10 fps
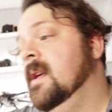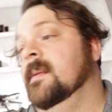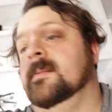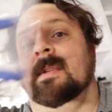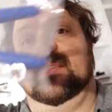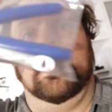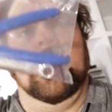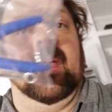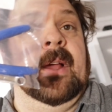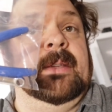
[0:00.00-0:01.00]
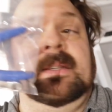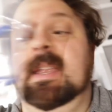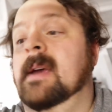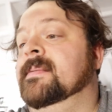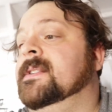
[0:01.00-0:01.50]
Comes with uh,
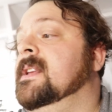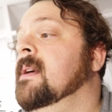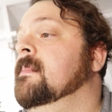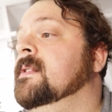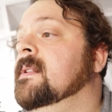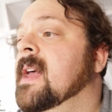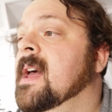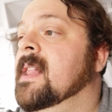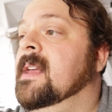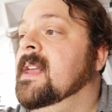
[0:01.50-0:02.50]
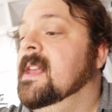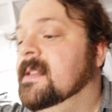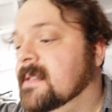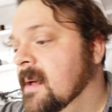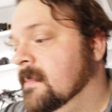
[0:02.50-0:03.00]
snips, comes with Allen
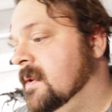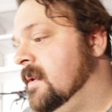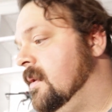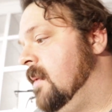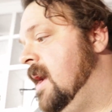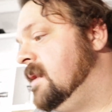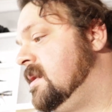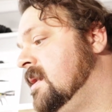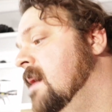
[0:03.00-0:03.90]
keys, comes with a wrench,